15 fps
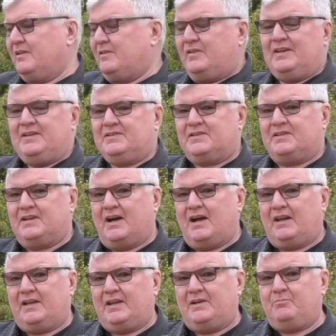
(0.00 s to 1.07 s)
These
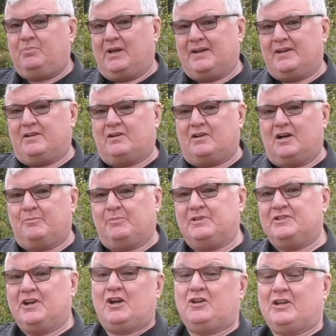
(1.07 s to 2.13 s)
Tonale plug-in hybrids
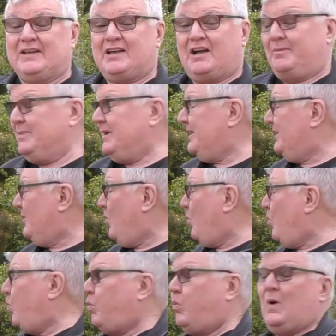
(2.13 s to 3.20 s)
only come in
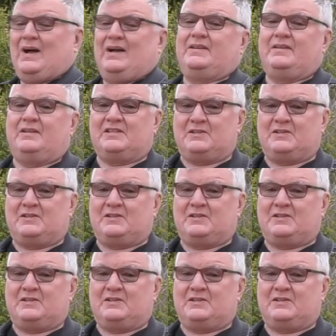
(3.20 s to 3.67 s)
one